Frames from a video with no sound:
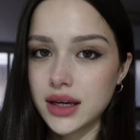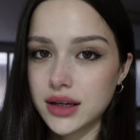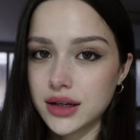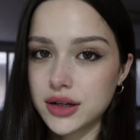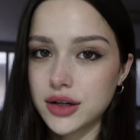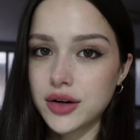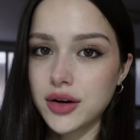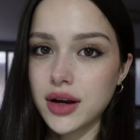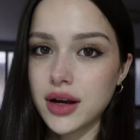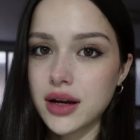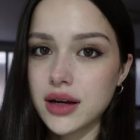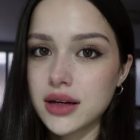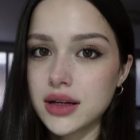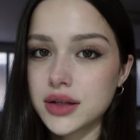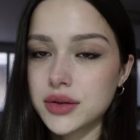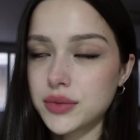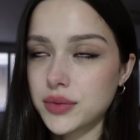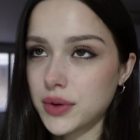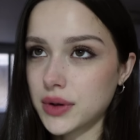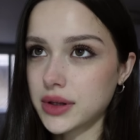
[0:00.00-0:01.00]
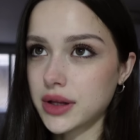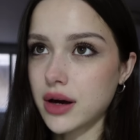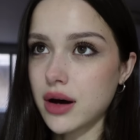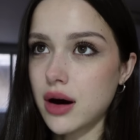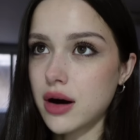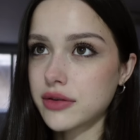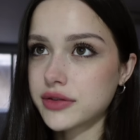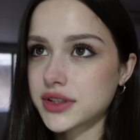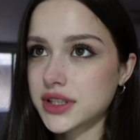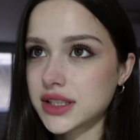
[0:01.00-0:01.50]
in korea really
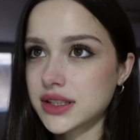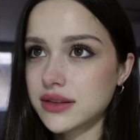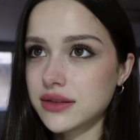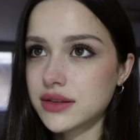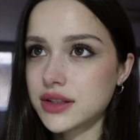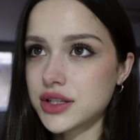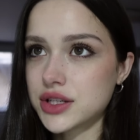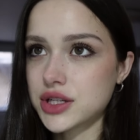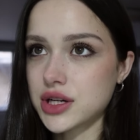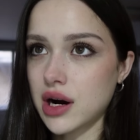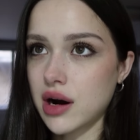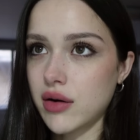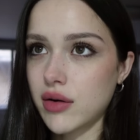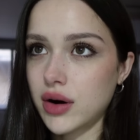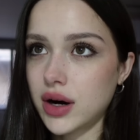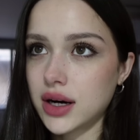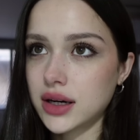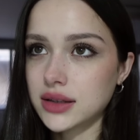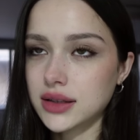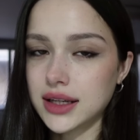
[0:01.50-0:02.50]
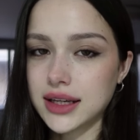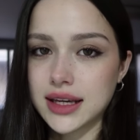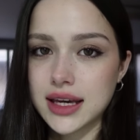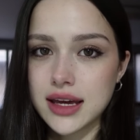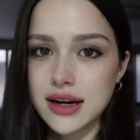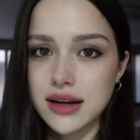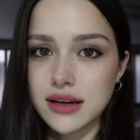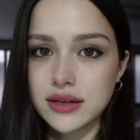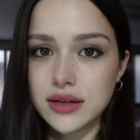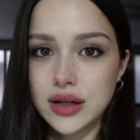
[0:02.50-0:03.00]
often the shower
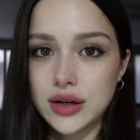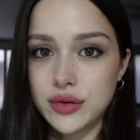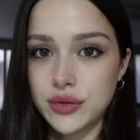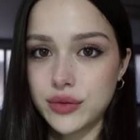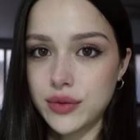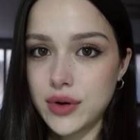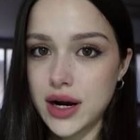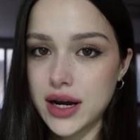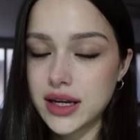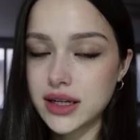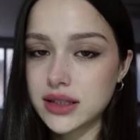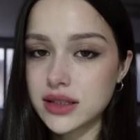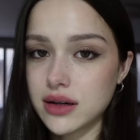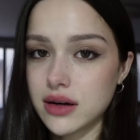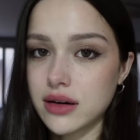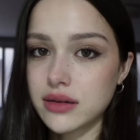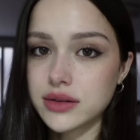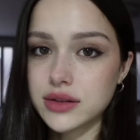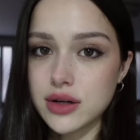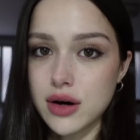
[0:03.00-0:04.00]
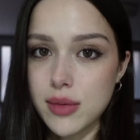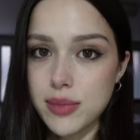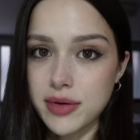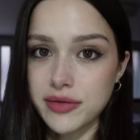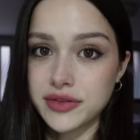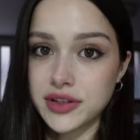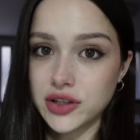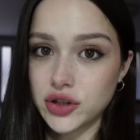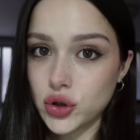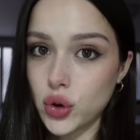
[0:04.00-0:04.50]
located right on top
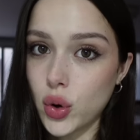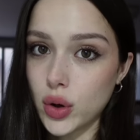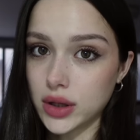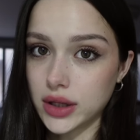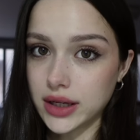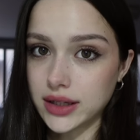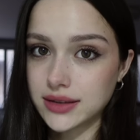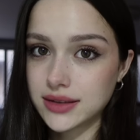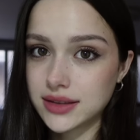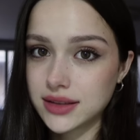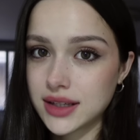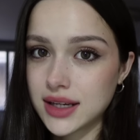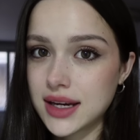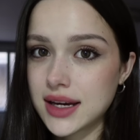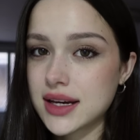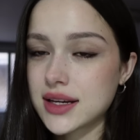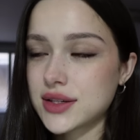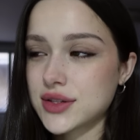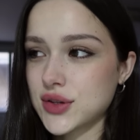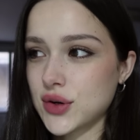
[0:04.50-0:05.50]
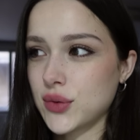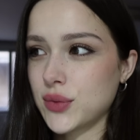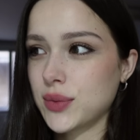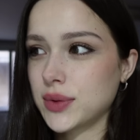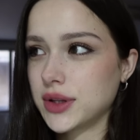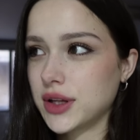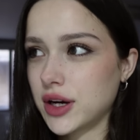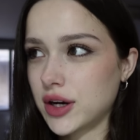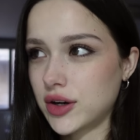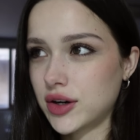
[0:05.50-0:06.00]
of the toilet so
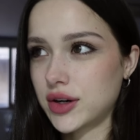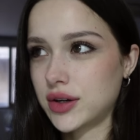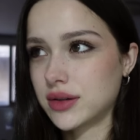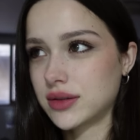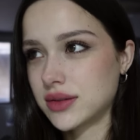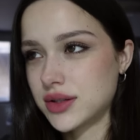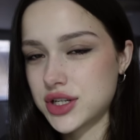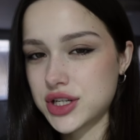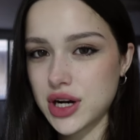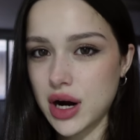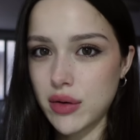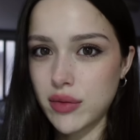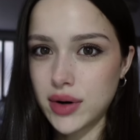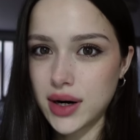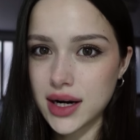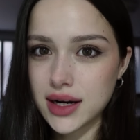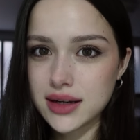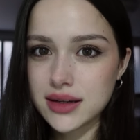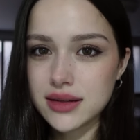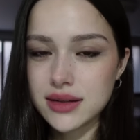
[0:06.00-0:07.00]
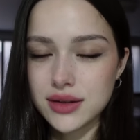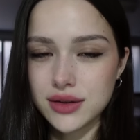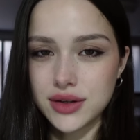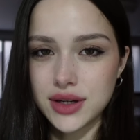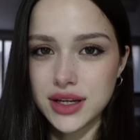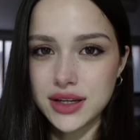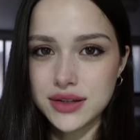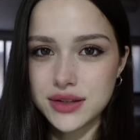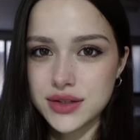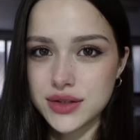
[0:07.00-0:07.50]
when you're showering you
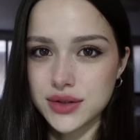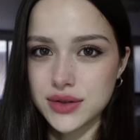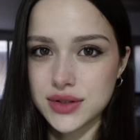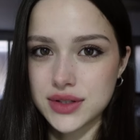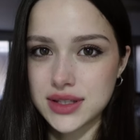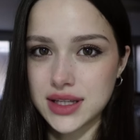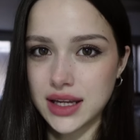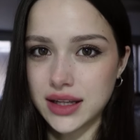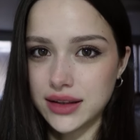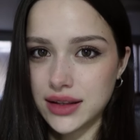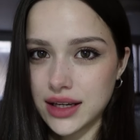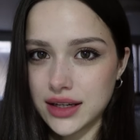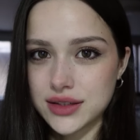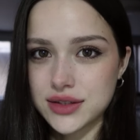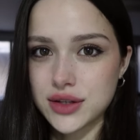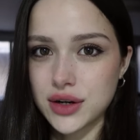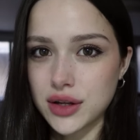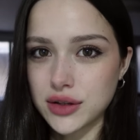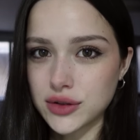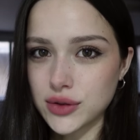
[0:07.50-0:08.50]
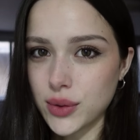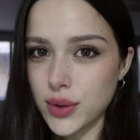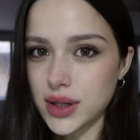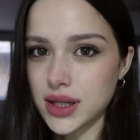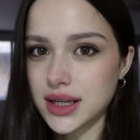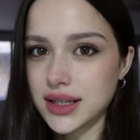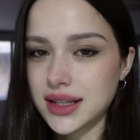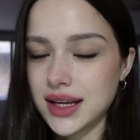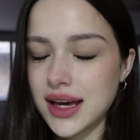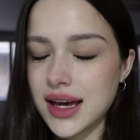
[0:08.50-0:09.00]
need to stand next to the
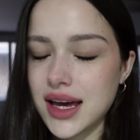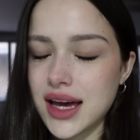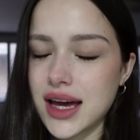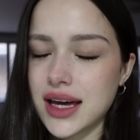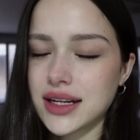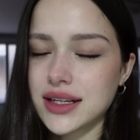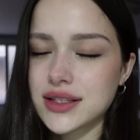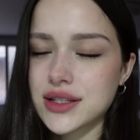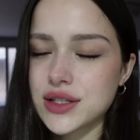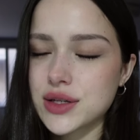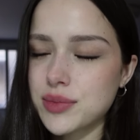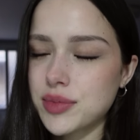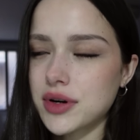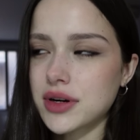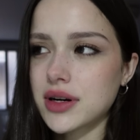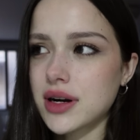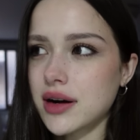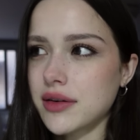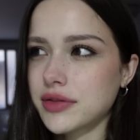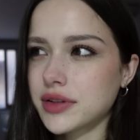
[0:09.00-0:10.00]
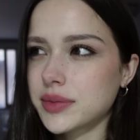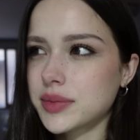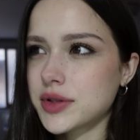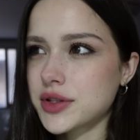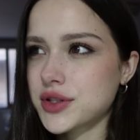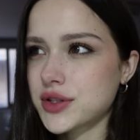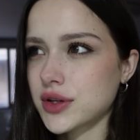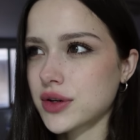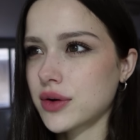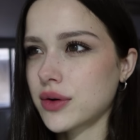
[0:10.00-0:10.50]
toilet and it's super uncomfortable
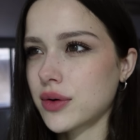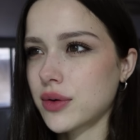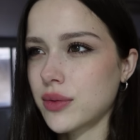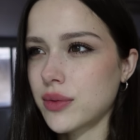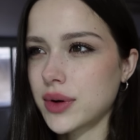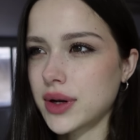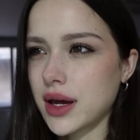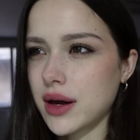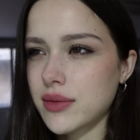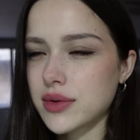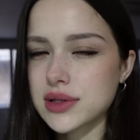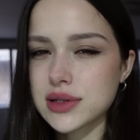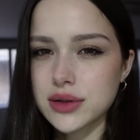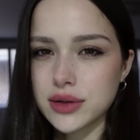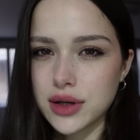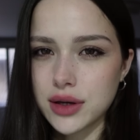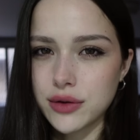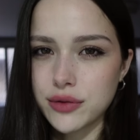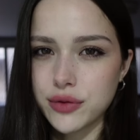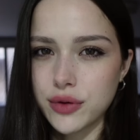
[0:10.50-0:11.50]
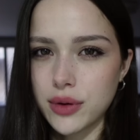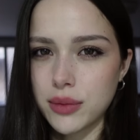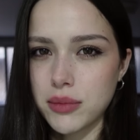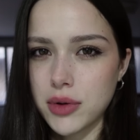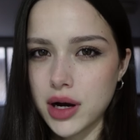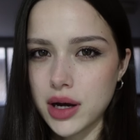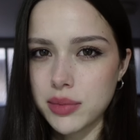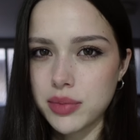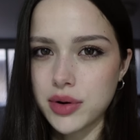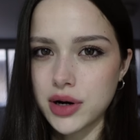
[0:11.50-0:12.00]
so when i was looking for
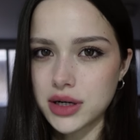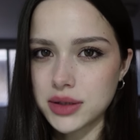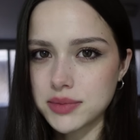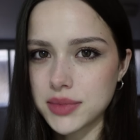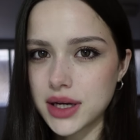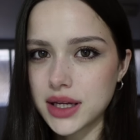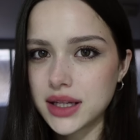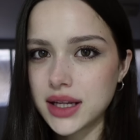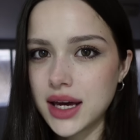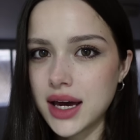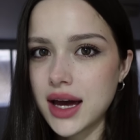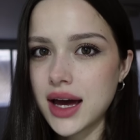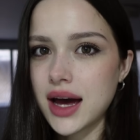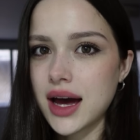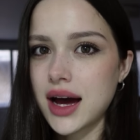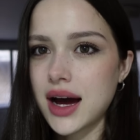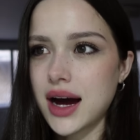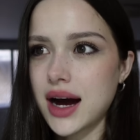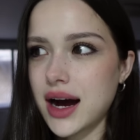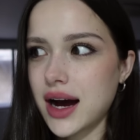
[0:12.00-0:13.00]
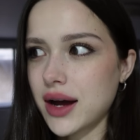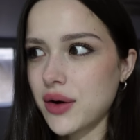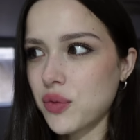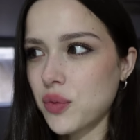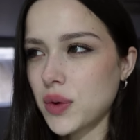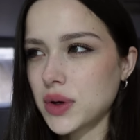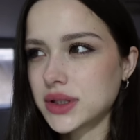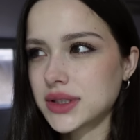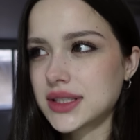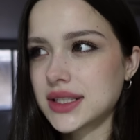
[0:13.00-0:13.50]
my apartment i
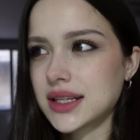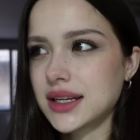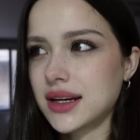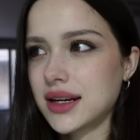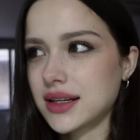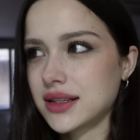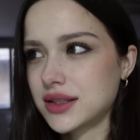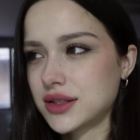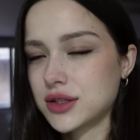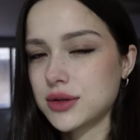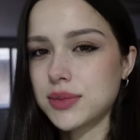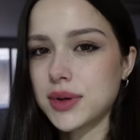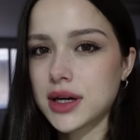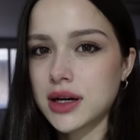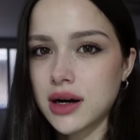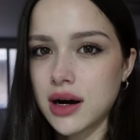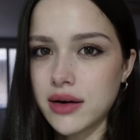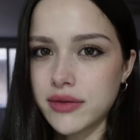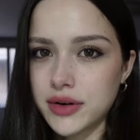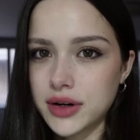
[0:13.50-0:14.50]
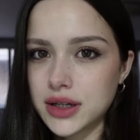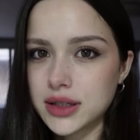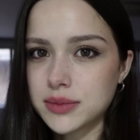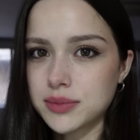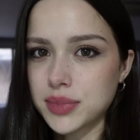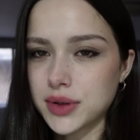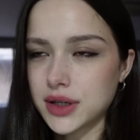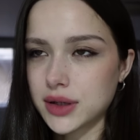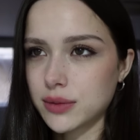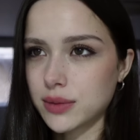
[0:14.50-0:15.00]
wanted it to be
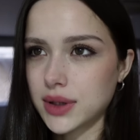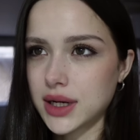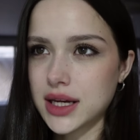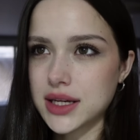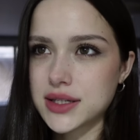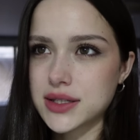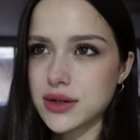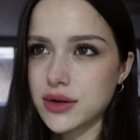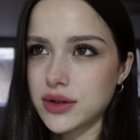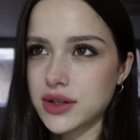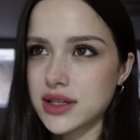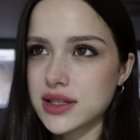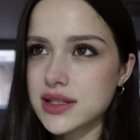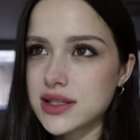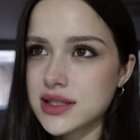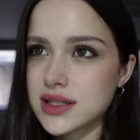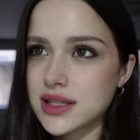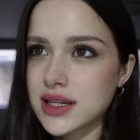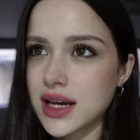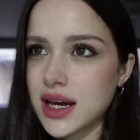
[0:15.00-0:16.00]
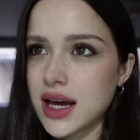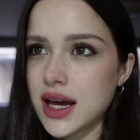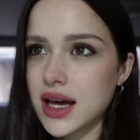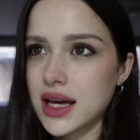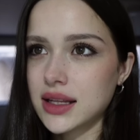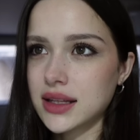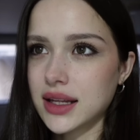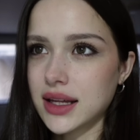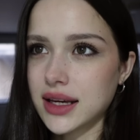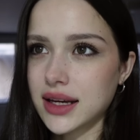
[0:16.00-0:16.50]
covered but when i saw this
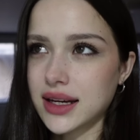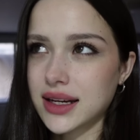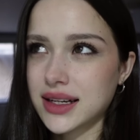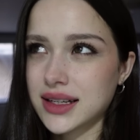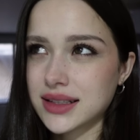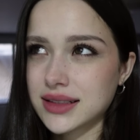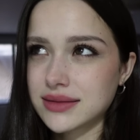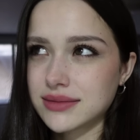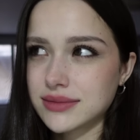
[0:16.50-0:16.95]
like